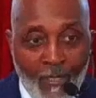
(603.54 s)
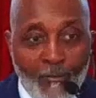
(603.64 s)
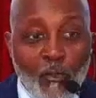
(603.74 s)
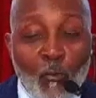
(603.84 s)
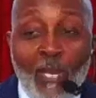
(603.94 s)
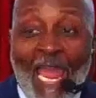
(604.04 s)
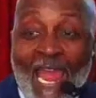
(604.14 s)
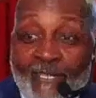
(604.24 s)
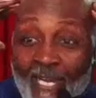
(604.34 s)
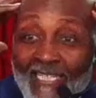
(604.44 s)
New
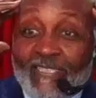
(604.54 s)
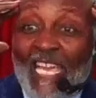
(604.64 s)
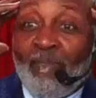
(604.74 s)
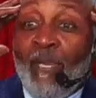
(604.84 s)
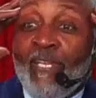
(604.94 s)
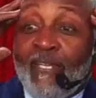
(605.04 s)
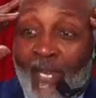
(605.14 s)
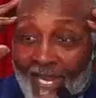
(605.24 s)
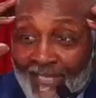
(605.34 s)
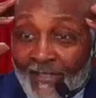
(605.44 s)
haircuts have been
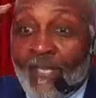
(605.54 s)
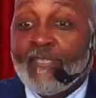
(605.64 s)
cut,